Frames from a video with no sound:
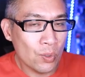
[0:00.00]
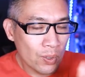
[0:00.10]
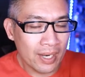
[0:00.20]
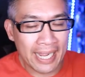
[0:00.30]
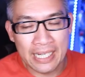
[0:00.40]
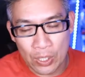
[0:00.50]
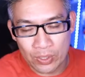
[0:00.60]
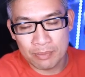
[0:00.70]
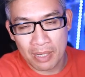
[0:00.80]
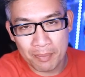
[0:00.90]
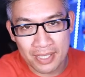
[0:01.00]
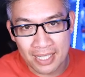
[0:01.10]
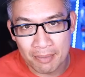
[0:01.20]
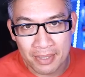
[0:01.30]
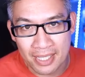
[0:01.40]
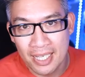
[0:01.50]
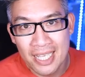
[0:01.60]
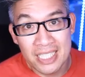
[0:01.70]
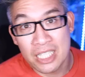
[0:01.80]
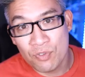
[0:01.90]
Or I know it's probably going to be
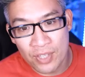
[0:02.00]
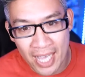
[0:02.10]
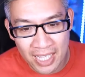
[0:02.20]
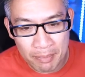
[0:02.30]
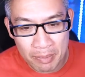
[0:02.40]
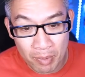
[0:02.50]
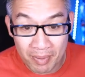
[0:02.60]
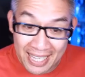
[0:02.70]
just for the LE people,